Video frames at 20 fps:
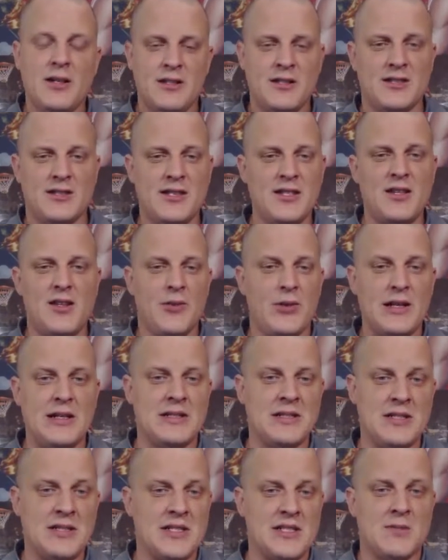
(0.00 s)
to sit there and
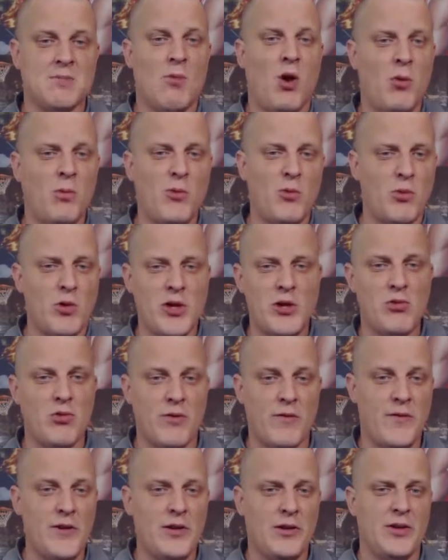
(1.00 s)
get to this moment where you
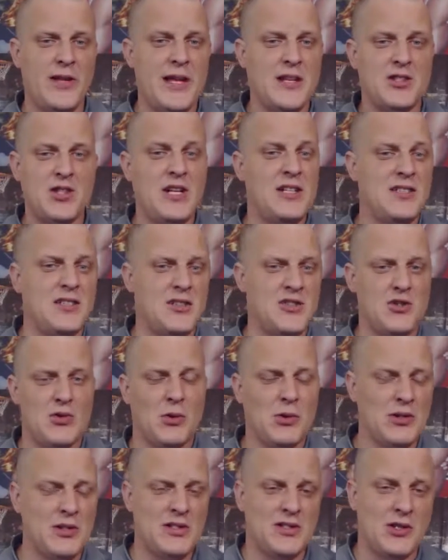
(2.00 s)
reveal that Jason
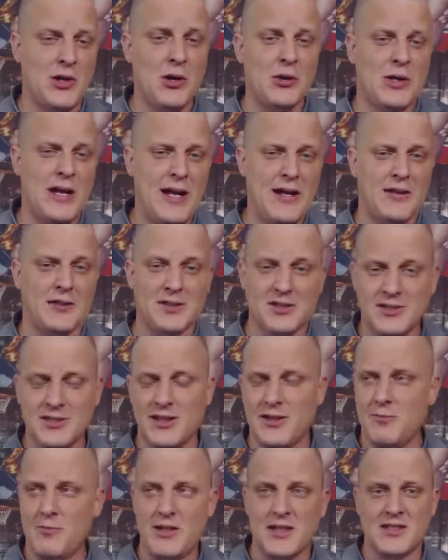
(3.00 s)
Jordan is Kurt Angle's
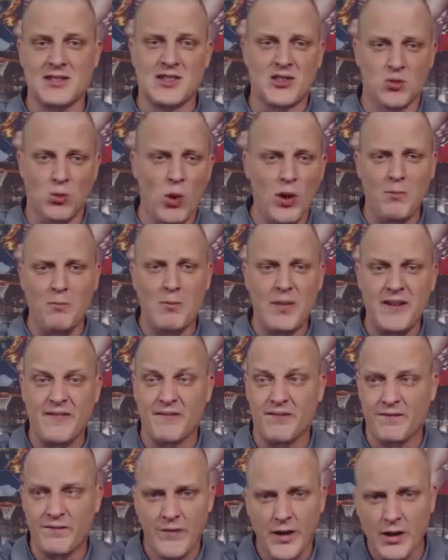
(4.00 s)
son because it's one big
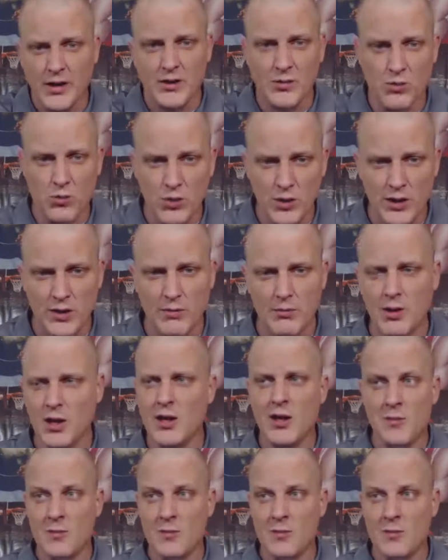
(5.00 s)
fucking rib,